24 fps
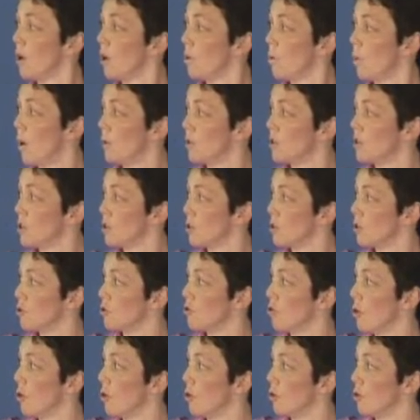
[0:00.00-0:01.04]
whereas the
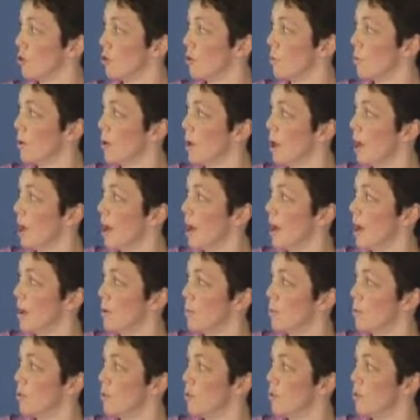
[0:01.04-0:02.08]
control group
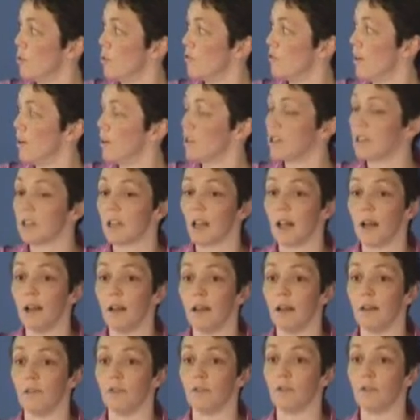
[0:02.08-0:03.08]
improved very slightly, if